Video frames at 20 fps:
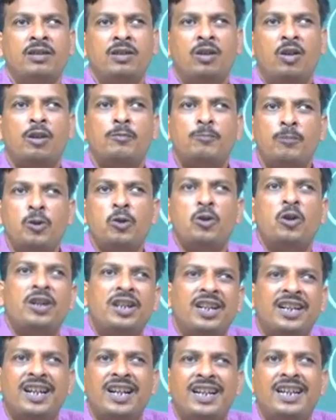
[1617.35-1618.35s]
or
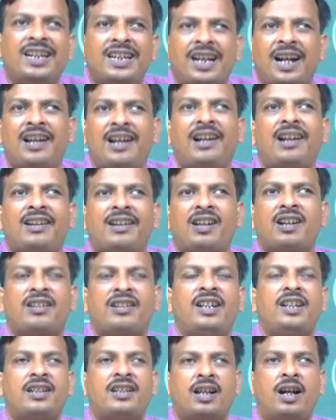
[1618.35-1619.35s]
periodically collect the
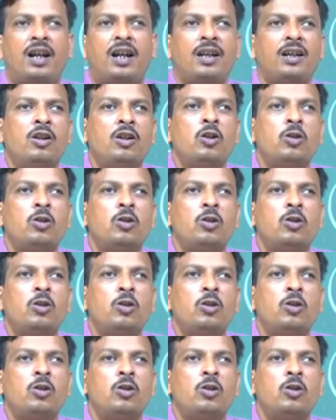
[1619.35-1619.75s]
data